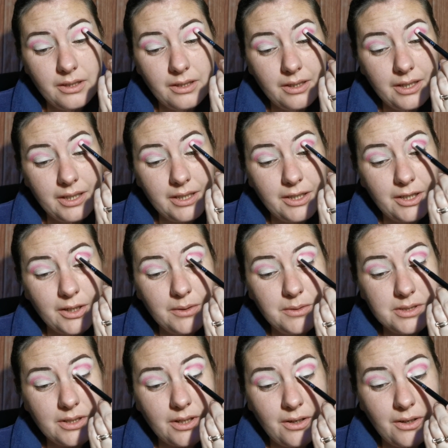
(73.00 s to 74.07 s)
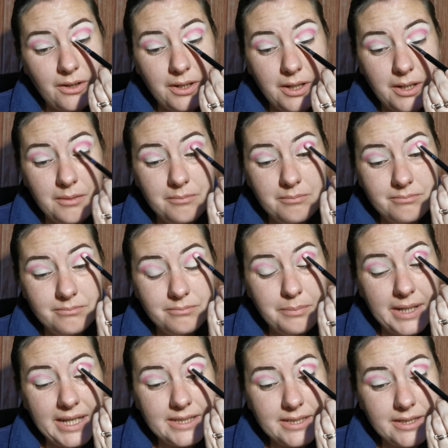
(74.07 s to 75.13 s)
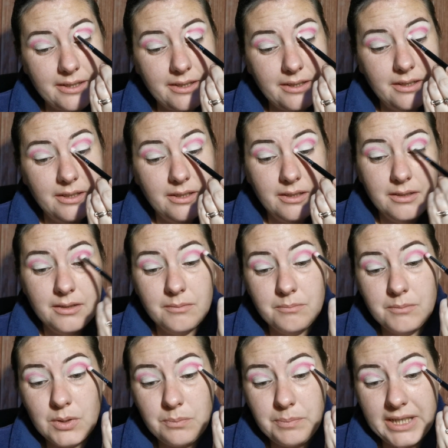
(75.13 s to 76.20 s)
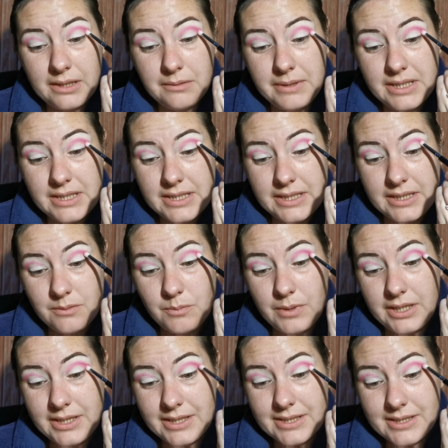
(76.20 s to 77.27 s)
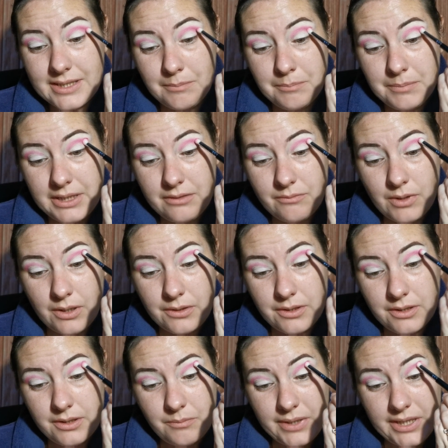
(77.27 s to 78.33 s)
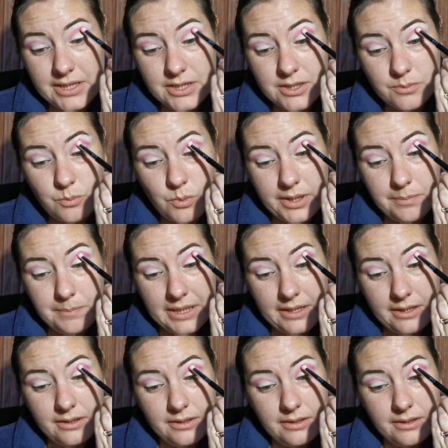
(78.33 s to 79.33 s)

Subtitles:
it goes on better, more pigmented when you stamp it rather than when you swipe it.